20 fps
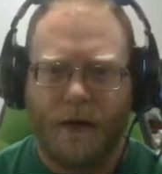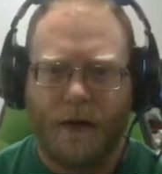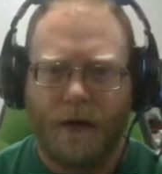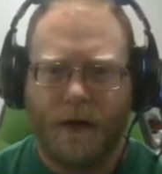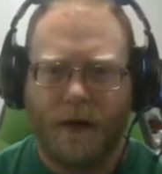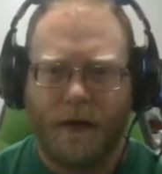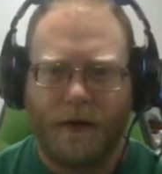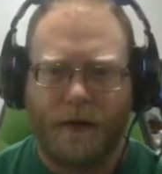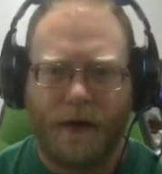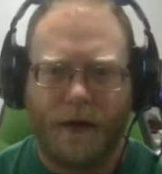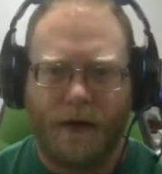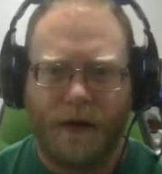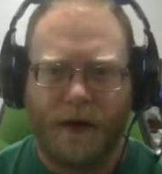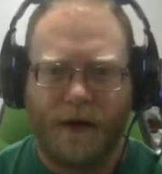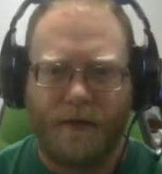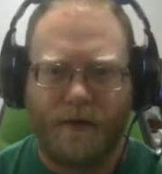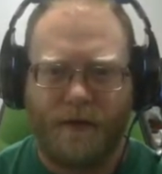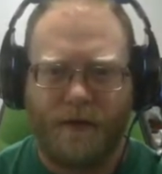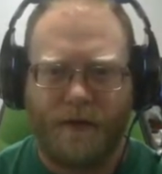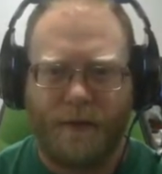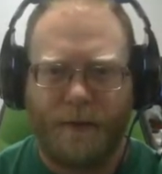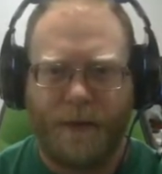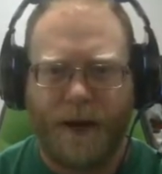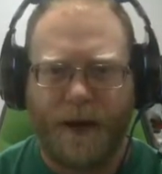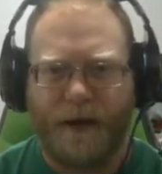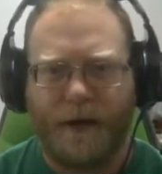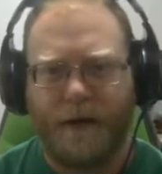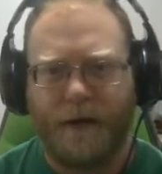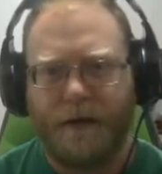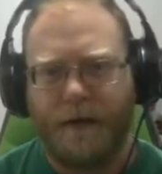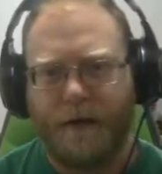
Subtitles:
It'll take care of it from there.